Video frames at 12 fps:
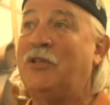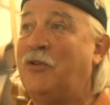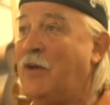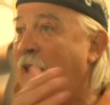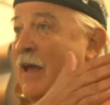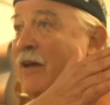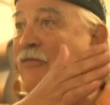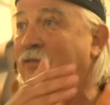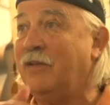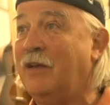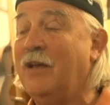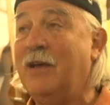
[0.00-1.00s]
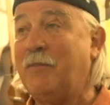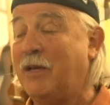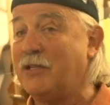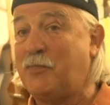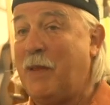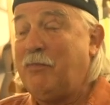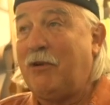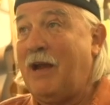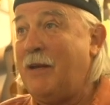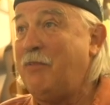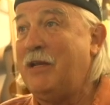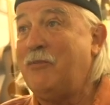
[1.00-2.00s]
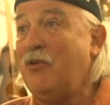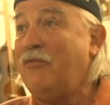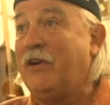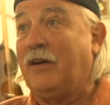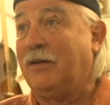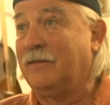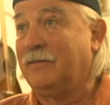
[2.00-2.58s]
you have, because people are happy to move here.